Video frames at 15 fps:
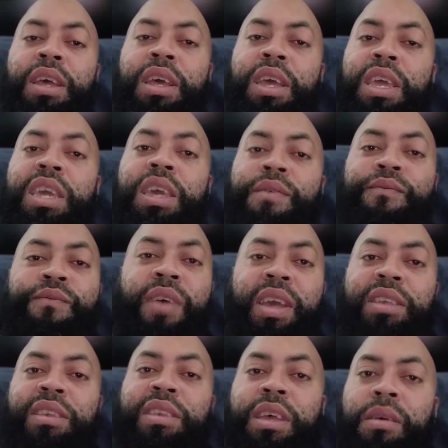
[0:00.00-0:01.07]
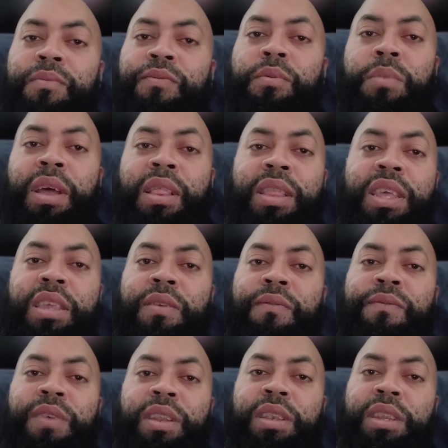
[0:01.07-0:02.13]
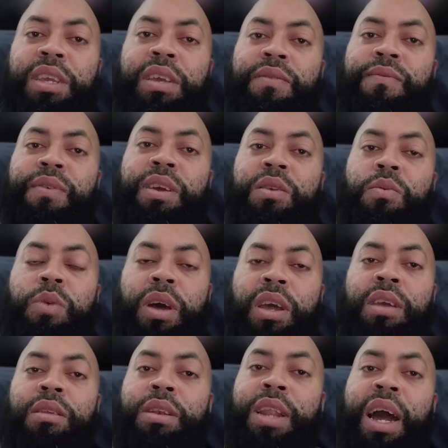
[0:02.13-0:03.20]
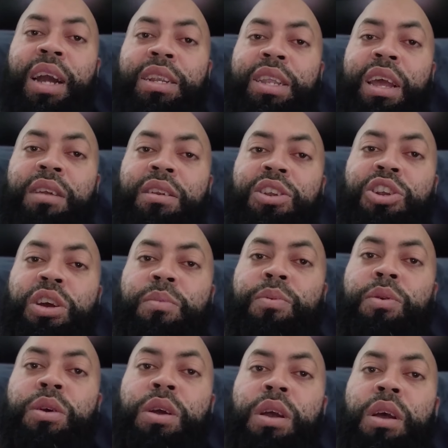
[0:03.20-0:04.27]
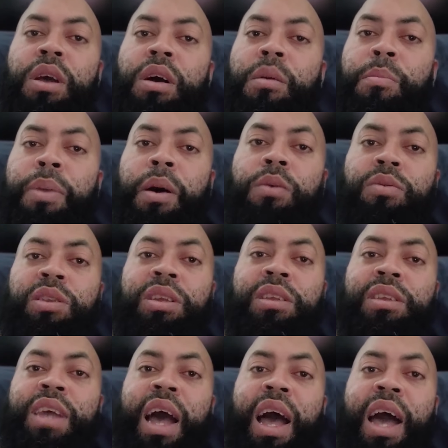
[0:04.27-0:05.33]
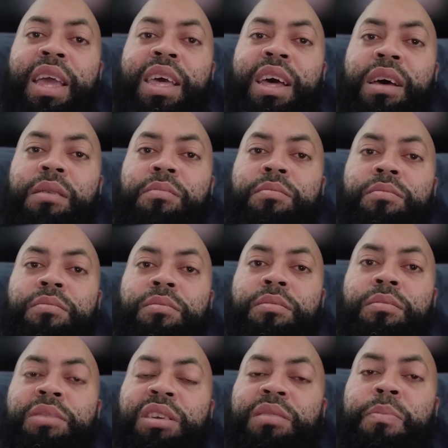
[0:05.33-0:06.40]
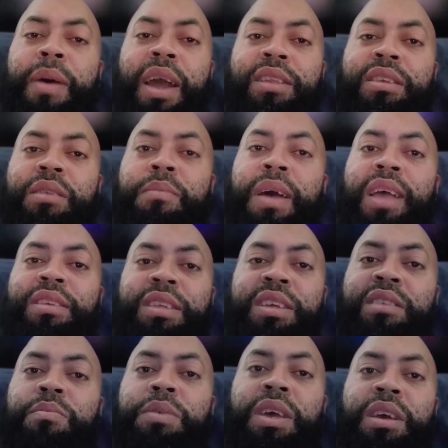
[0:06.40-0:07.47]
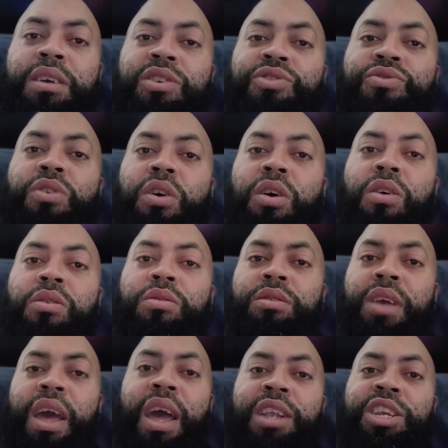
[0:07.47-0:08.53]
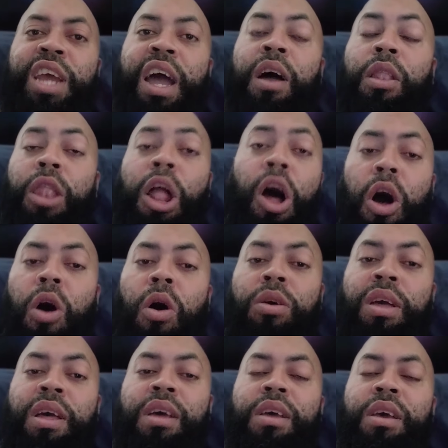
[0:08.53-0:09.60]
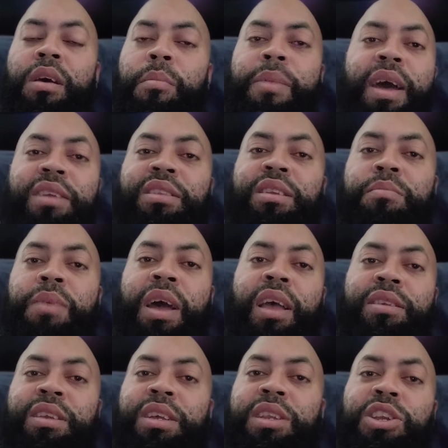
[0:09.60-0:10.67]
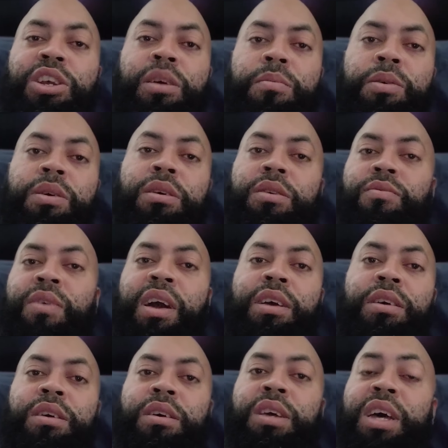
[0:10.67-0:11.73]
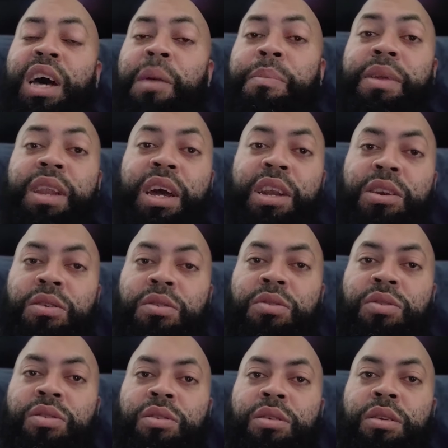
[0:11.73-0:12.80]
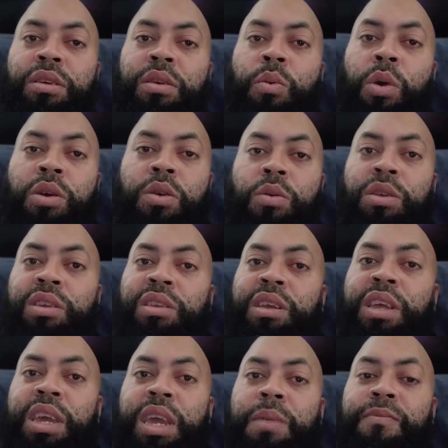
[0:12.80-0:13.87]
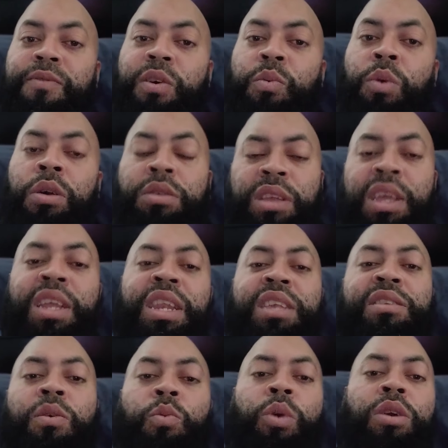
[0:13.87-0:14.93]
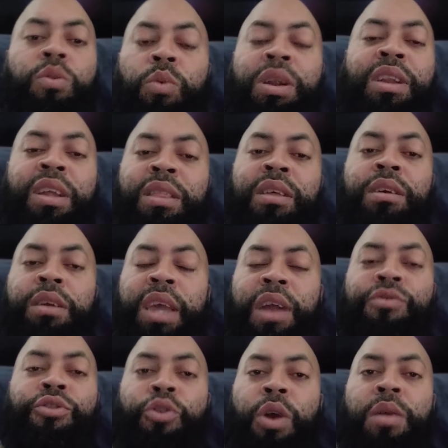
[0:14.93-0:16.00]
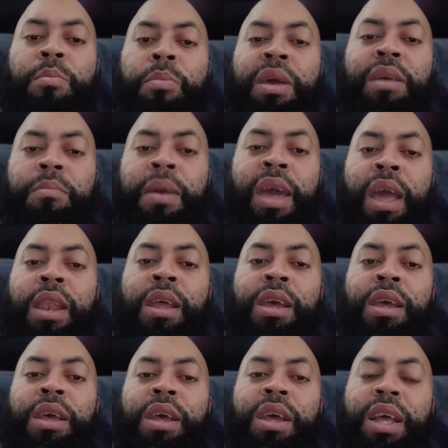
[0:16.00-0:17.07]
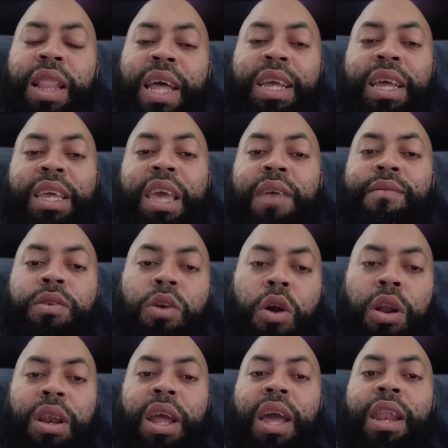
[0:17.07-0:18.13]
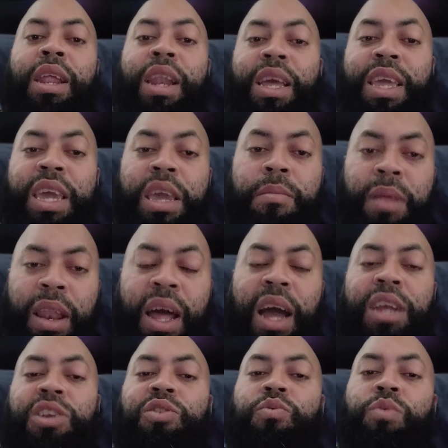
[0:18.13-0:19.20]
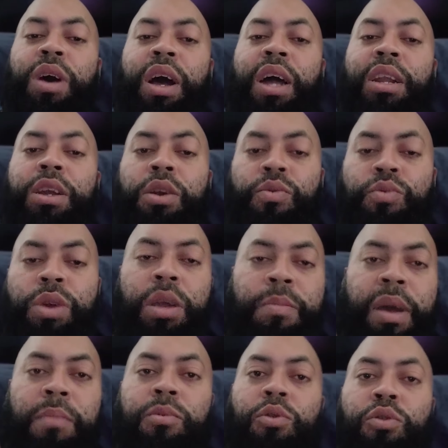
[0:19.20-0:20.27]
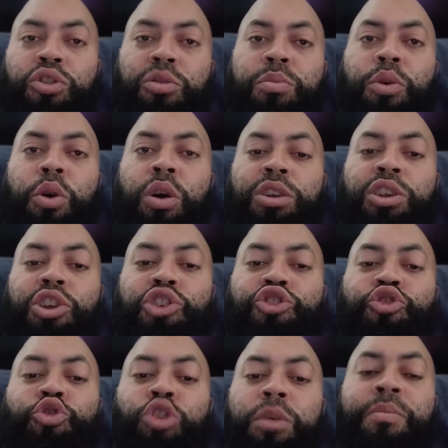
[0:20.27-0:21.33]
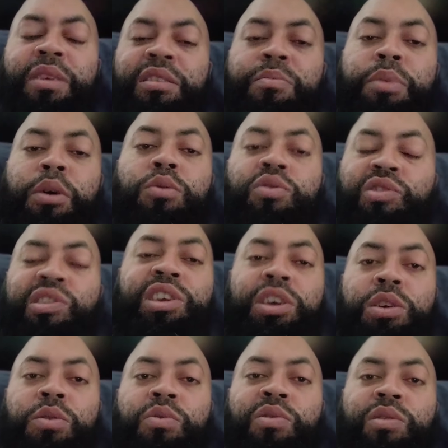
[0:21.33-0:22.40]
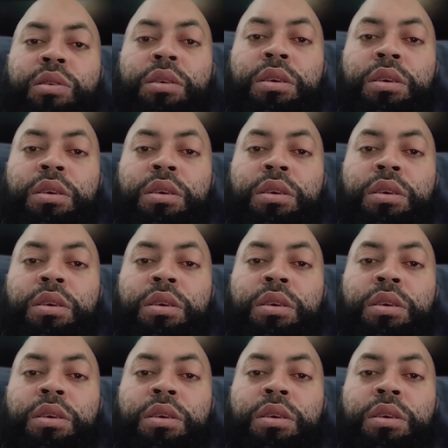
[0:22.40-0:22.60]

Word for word: He can face up from at least 15 feet away, knock down the jumper, post his guy up, just back to the basket. He's big and strong, agile, long, back to the basket, jump hook, right hook, up and unders, work on his Akeem footwork. See, he needs to work with another great big man like a Kevin Garnett and Akeem Olajuwon, a Kareem Abdul-Jabbar to shore up his post skills